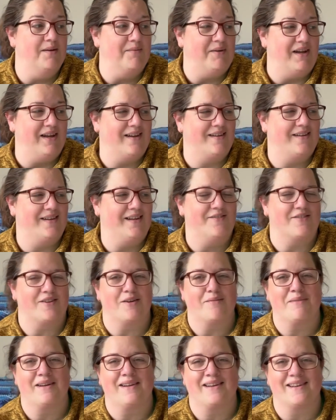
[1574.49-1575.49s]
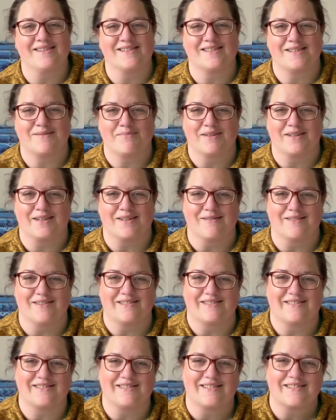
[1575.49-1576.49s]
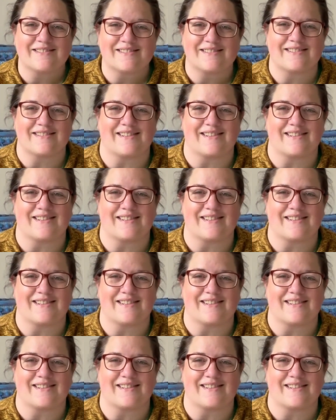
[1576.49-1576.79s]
I might actually pick up those socks